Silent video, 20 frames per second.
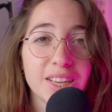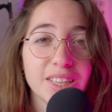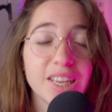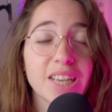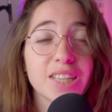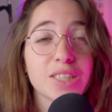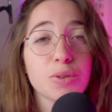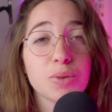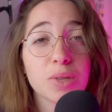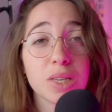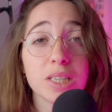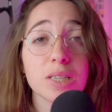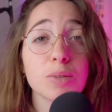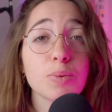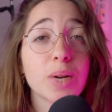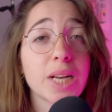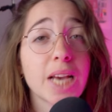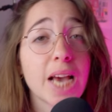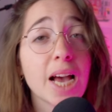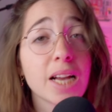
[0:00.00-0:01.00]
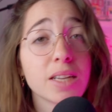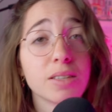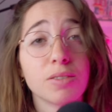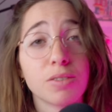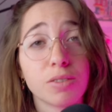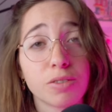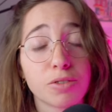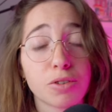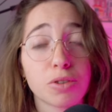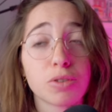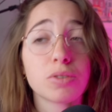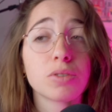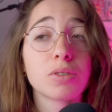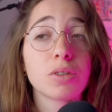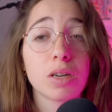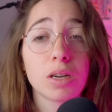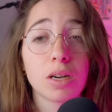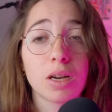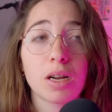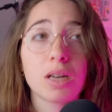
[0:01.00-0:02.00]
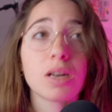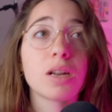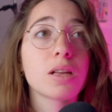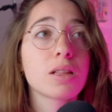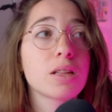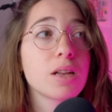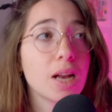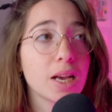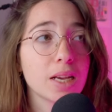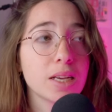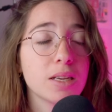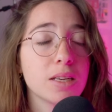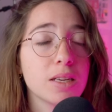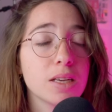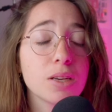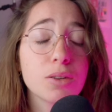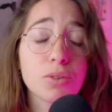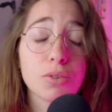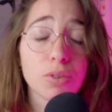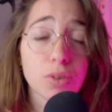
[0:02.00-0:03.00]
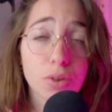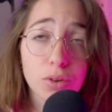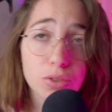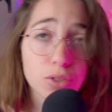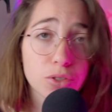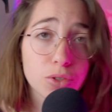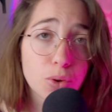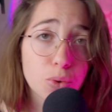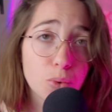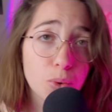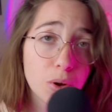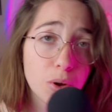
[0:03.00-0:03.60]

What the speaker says: Yeah, so this is what I had for another year or so.